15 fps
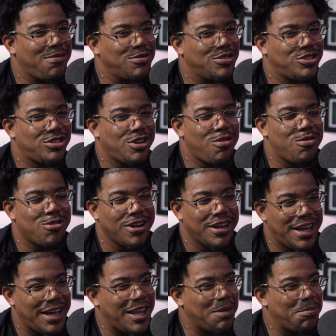was so
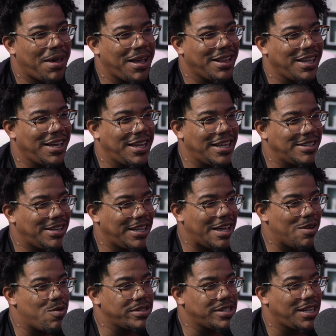organic back then. It's like it
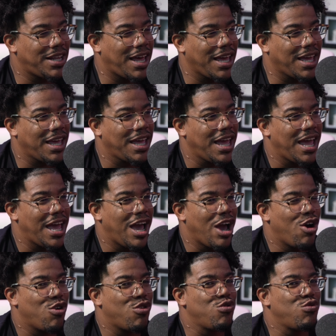wasn't like
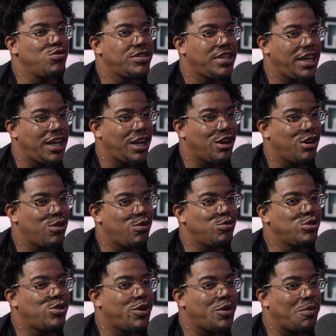who's here, who's
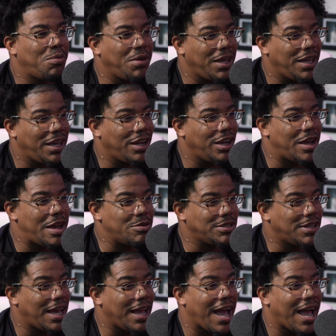gonna be here. It was like